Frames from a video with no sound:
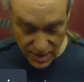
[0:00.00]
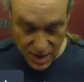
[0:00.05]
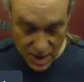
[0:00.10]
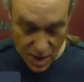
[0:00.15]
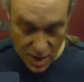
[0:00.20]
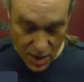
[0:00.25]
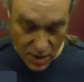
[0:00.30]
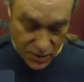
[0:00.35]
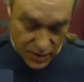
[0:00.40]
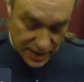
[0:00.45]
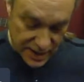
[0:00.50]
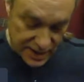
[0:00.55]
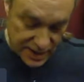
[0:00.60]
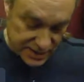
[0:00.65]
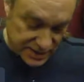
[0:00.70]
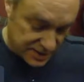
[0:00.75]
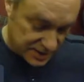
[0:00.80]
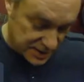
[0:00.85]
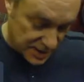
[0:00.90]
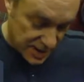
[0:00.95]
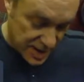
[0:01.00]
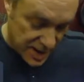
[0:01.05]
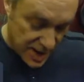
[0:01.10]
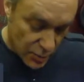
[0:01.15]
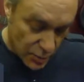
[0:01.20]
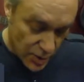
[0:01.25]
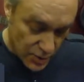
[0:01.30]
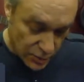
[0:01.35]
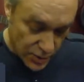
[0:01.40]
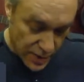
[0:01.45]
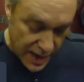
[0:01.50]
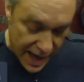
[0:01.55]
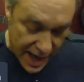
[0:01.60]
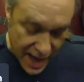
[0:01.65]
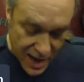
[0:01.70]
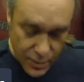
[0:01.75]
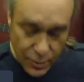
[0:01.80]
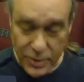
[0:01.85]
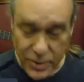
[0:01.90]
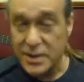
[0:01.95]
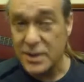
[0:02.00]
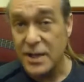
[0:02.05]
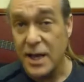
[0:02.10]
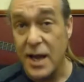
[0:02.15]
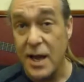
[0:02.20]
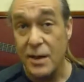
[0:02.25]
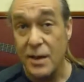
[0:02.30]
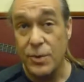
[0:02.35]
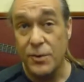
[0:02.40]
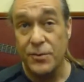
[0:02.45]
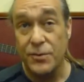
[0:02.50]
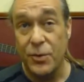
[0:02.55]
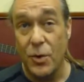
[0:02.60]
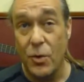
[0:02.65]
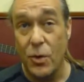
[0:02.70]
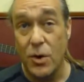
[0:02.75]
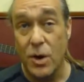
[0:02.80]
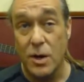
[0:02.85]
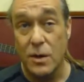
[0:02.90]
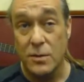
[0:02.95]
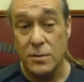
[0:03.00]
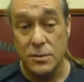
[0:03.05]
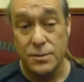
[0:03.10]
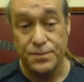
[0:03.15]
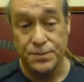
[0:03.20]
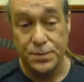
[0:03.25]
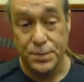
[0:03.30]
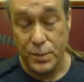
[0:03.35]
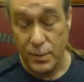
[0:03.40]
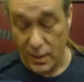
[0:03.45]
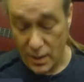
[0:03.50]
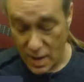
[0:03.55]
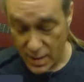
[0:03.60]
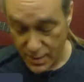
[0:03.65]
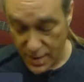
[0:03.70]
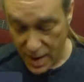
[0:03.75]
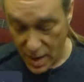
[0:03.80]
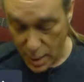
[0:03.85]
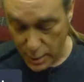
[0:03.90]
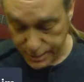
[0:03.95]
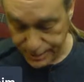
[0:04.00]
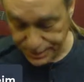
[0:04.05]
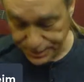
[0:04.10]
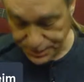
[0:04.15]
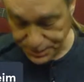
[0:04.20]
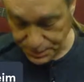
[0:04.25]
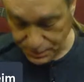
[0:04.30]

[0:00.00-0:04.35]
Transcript: You know, it's what, what Adam was saying before about